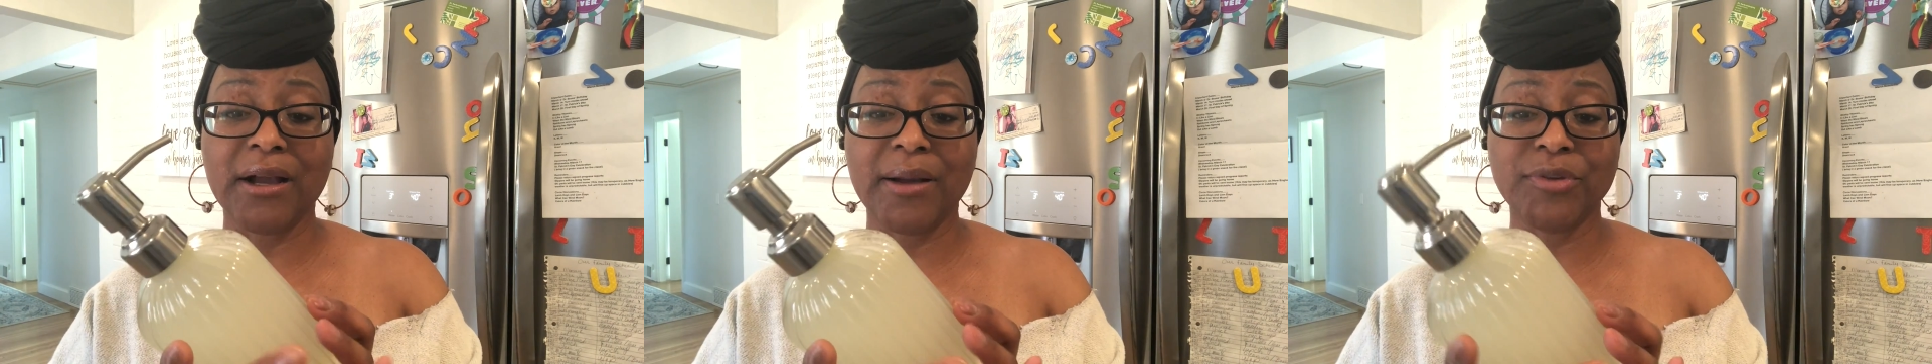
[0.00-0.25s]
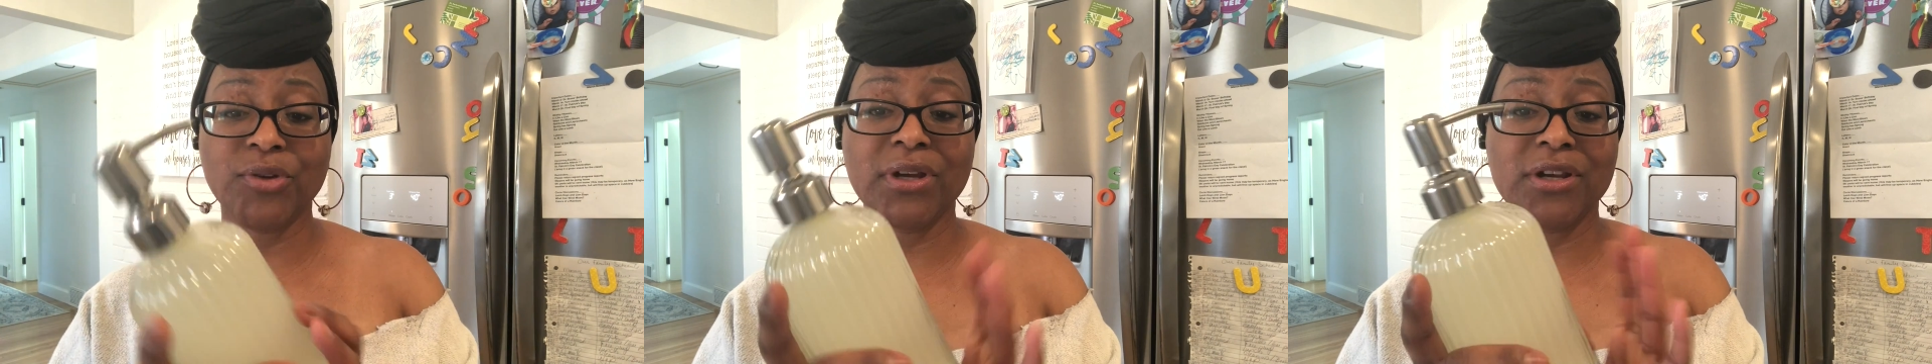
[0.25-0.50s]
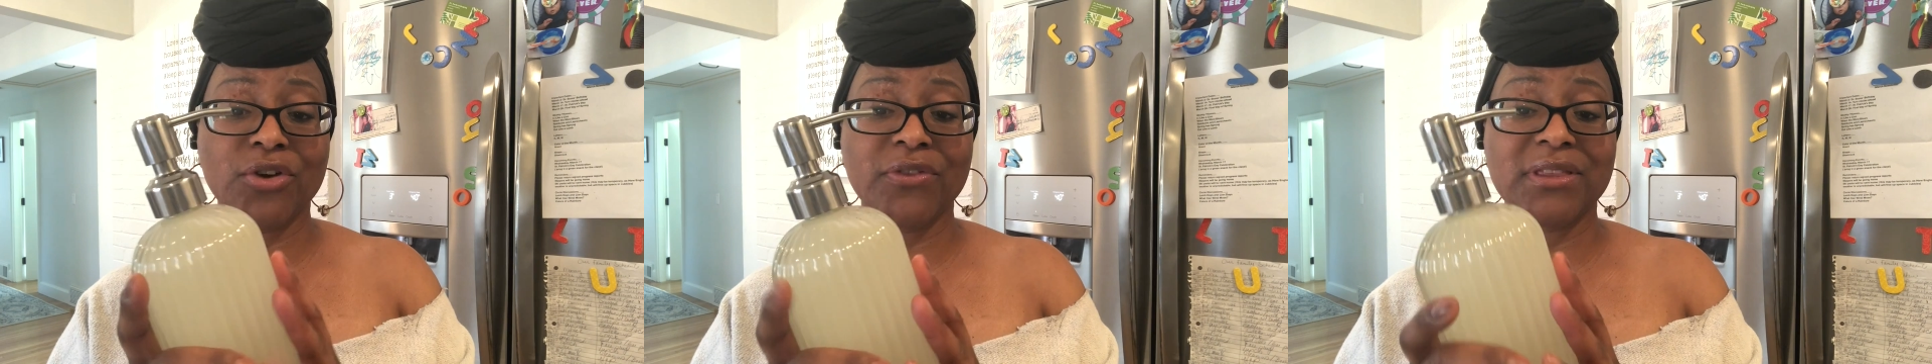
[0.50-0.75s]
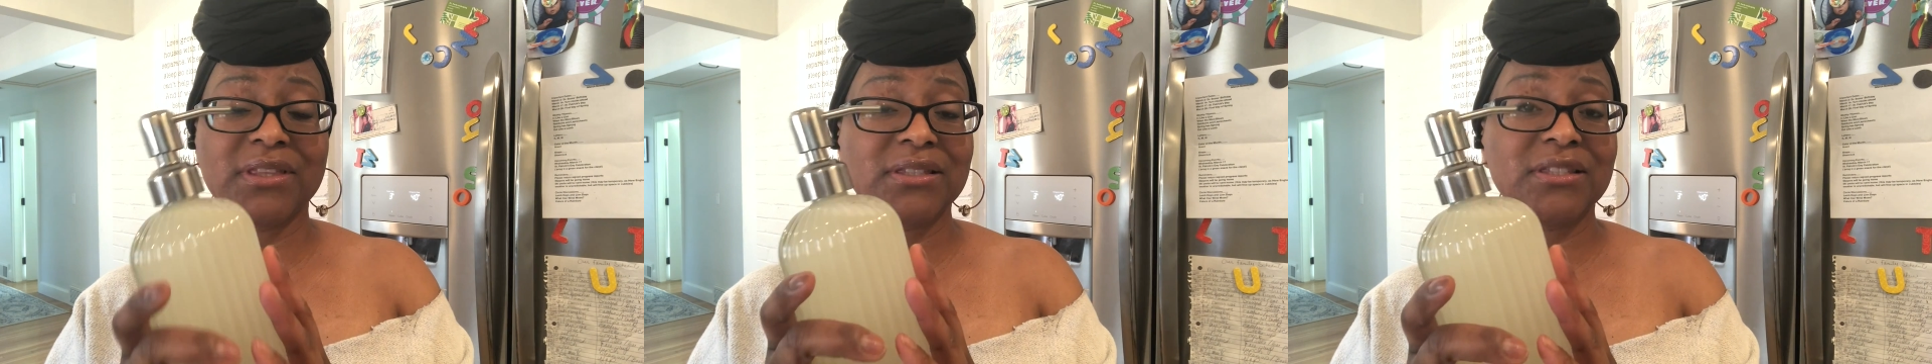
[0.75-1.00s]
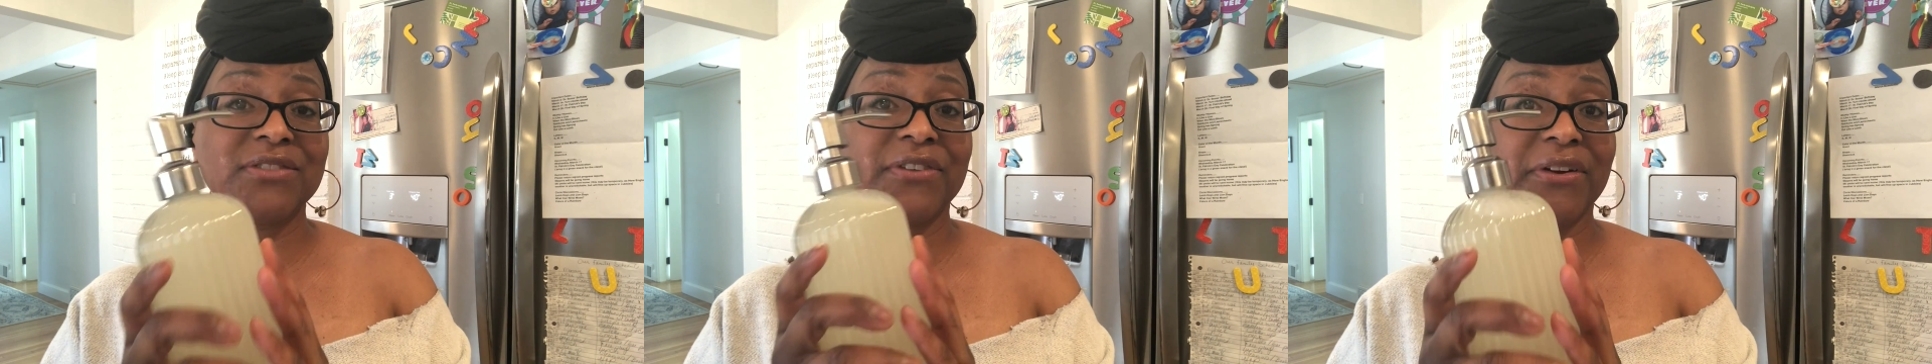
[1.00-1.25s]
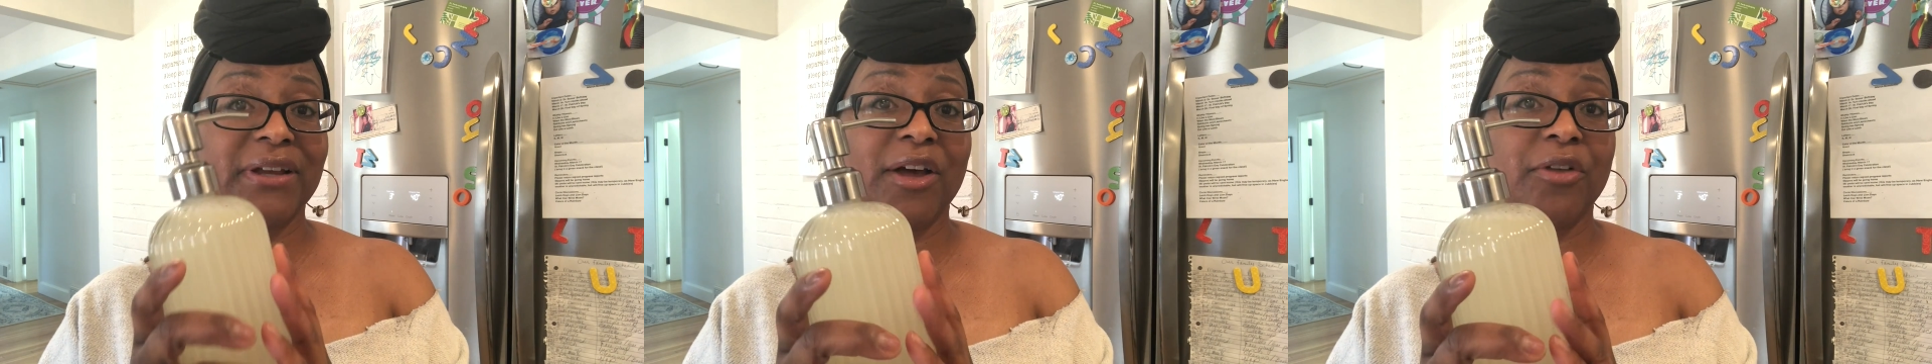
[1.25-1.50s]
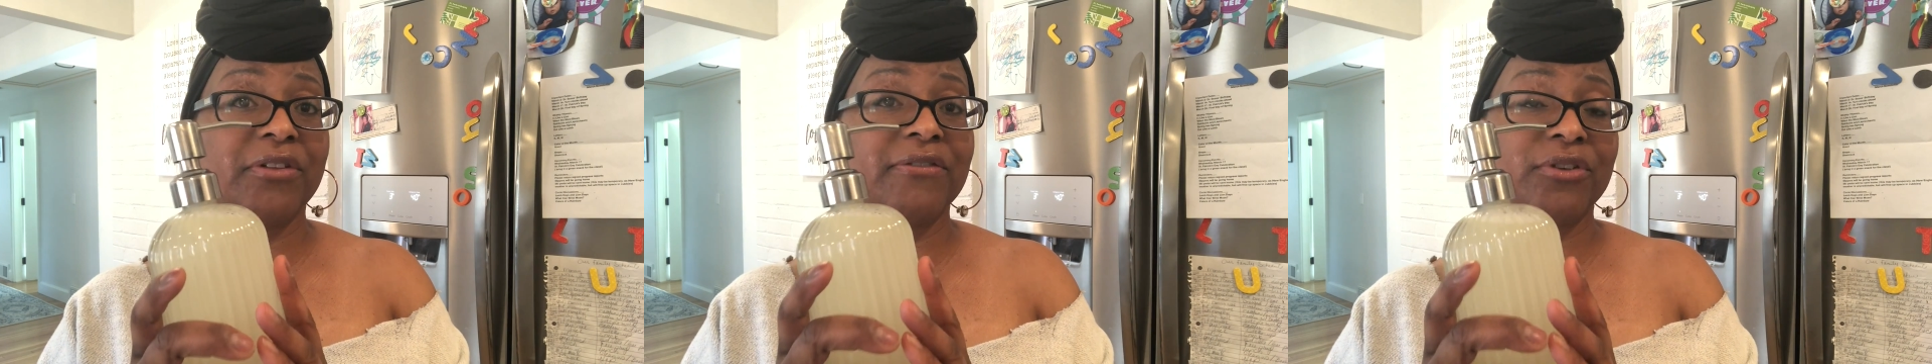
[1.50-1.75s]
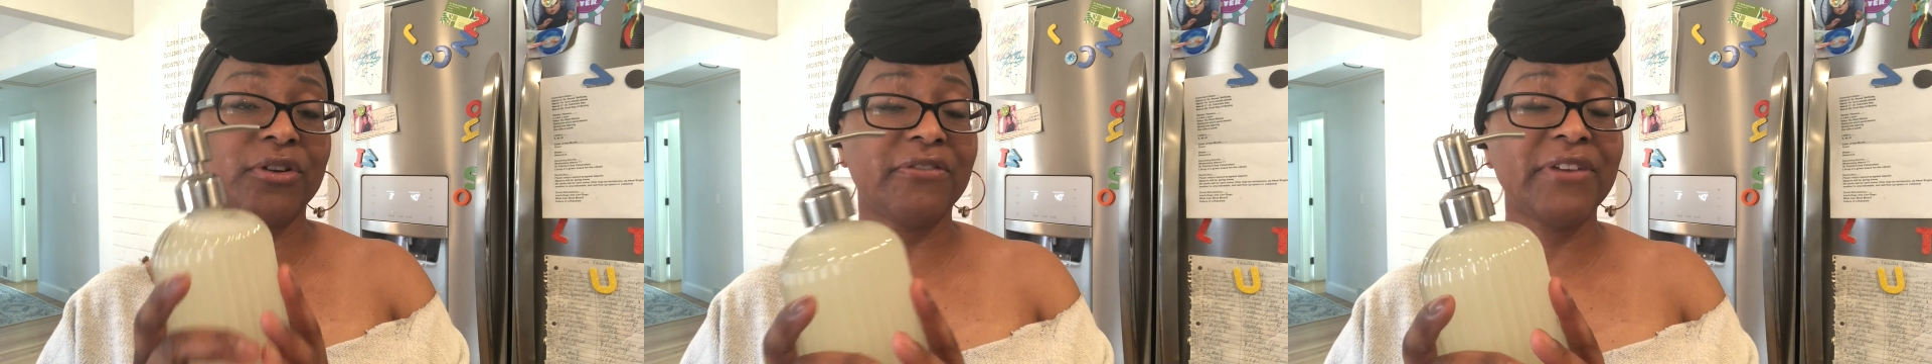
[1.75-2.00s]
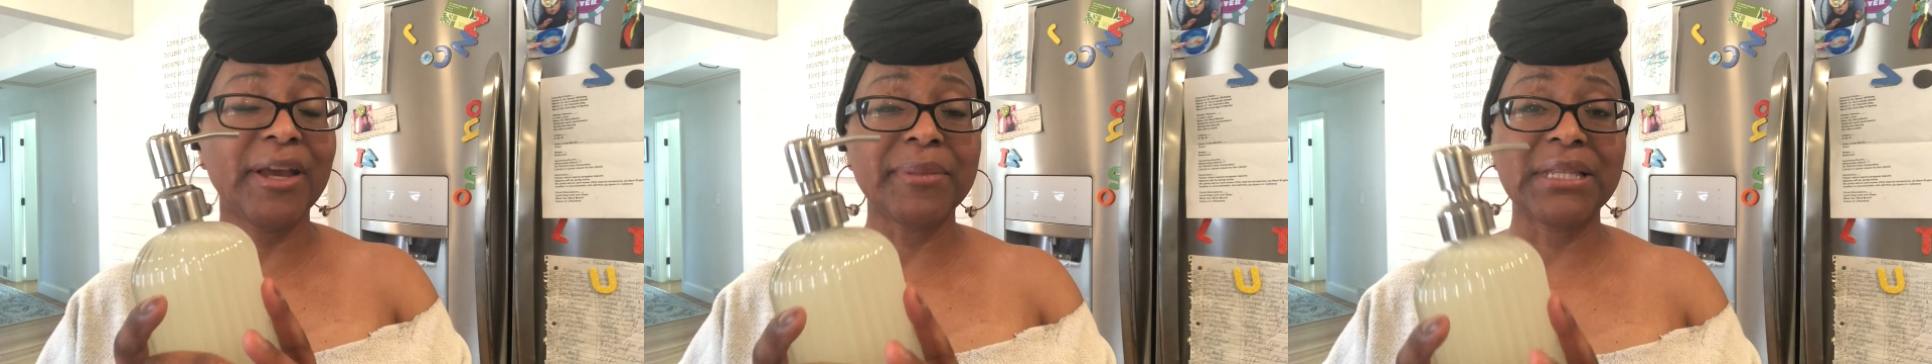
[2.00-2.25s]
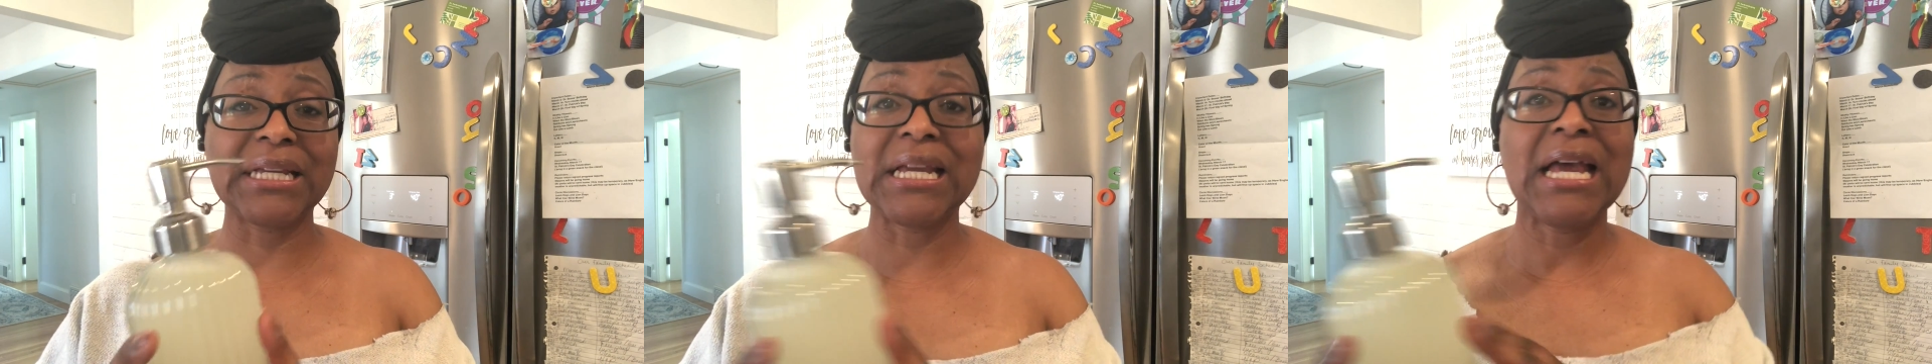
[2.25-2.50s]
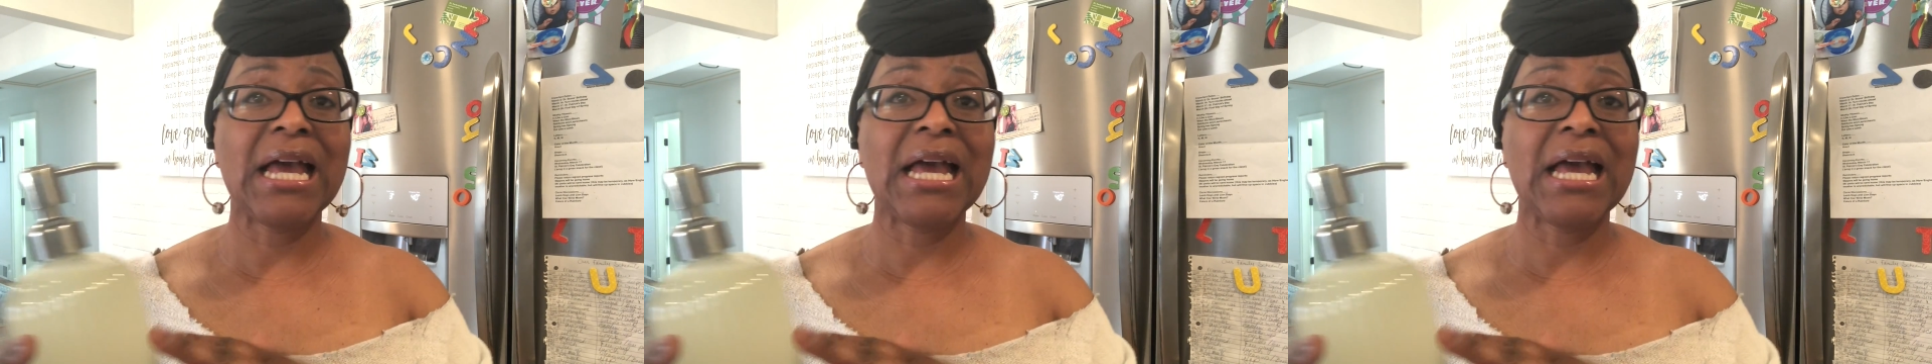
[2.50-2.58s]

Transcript: you can know that this is very healthy for your family